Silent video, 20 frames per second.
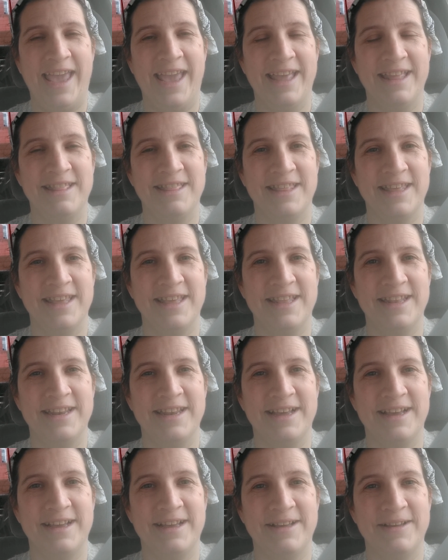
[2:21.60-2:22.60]
and
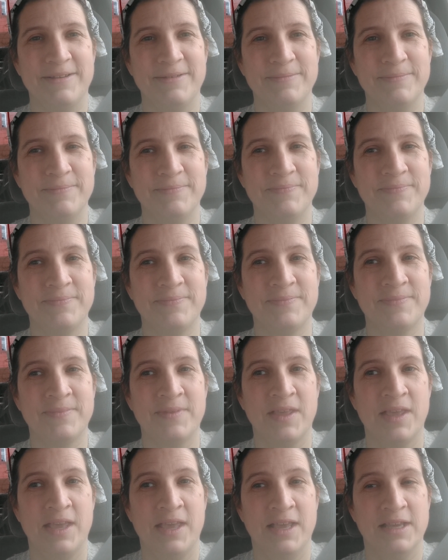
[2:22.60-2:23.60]
then um,
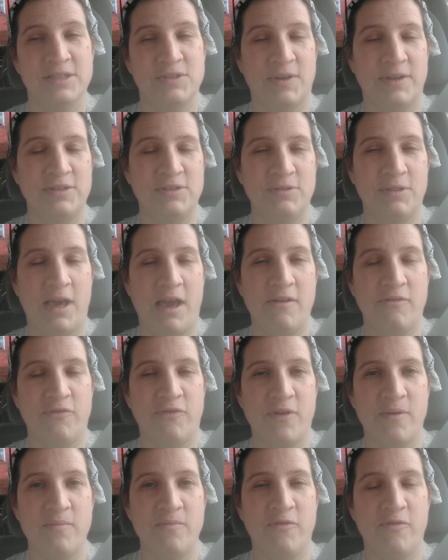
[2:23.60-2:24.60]
so I do that
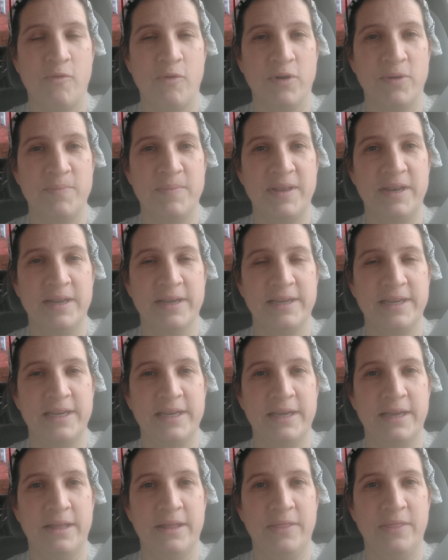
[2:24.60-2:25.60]
from 4 to
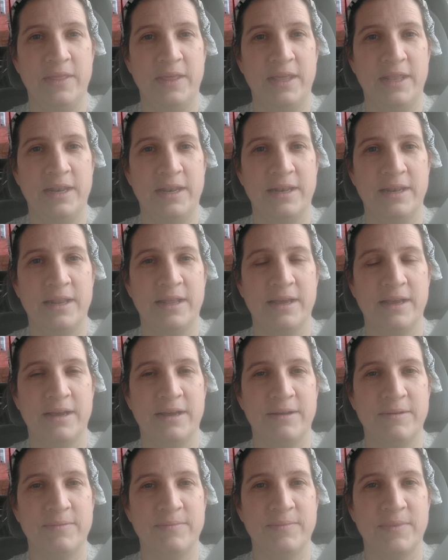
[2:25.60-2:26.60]
midnight, and then
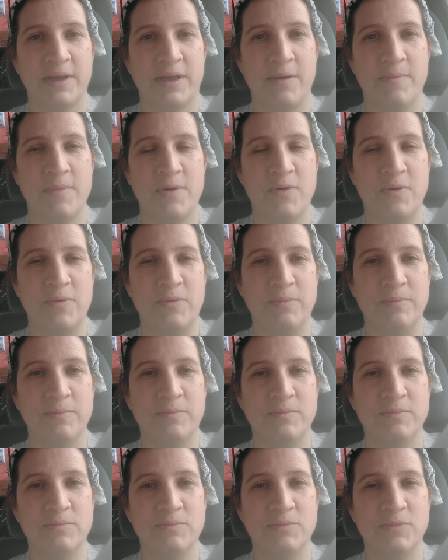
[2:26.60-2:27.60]
um, I come
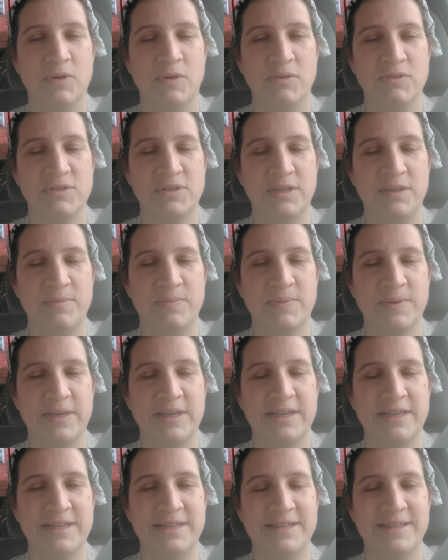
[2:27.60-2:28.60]
home, go sleep,
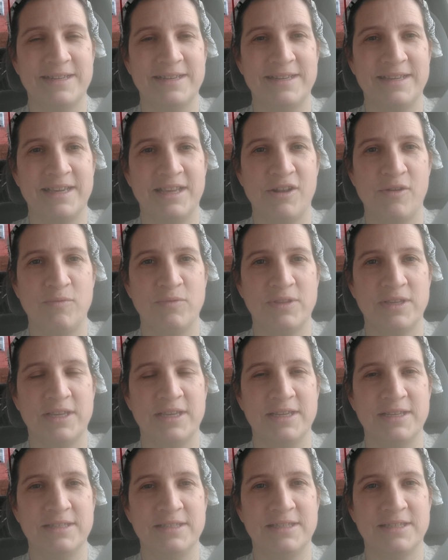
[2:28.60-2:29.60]
and I get up with the
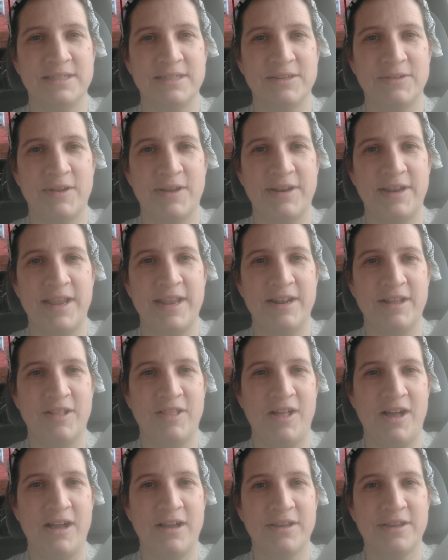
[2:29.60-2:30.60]
kids around 8
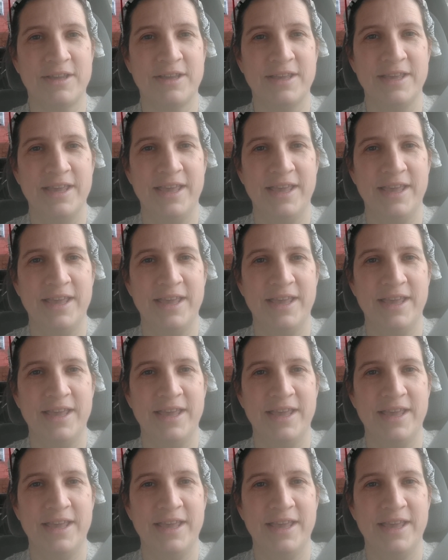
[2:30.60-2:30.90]
o'clock